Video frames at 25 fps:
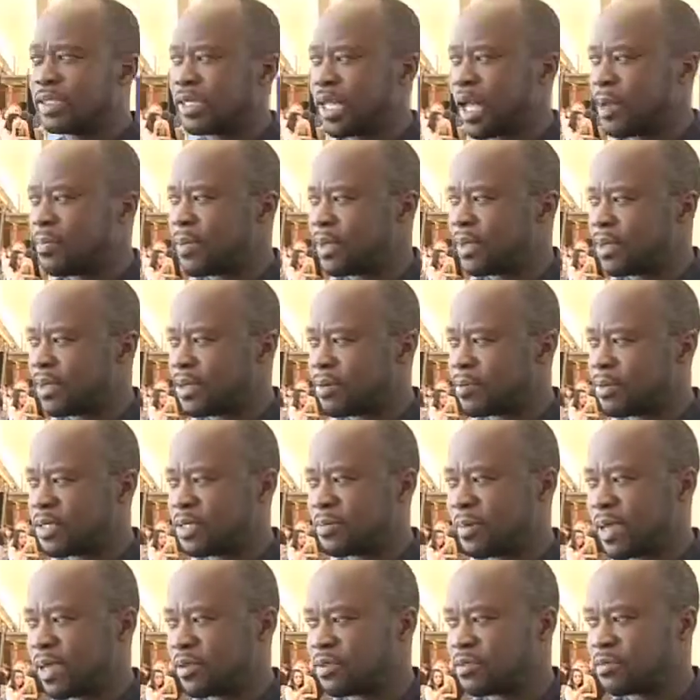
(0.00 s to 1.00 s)
Indaba was
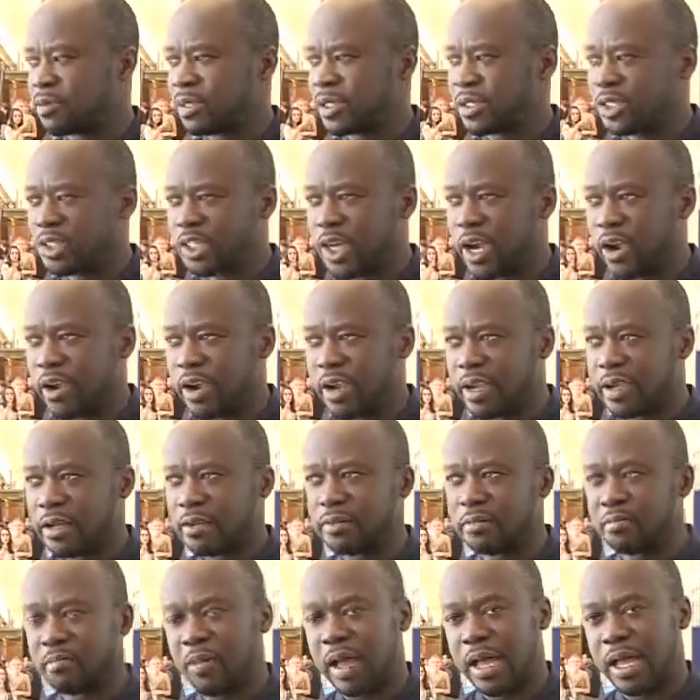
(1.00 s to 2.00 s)
about really sharing
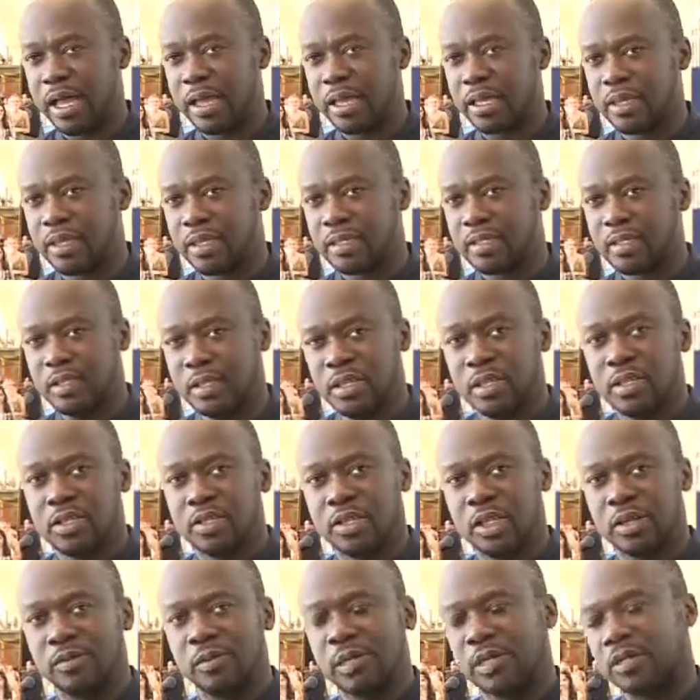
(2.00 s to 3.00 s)
my
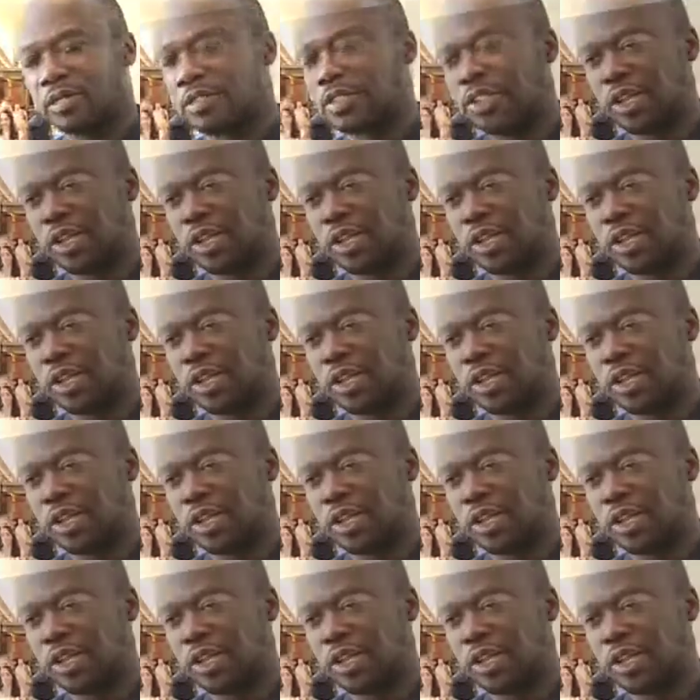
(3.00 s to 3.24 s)
sort of little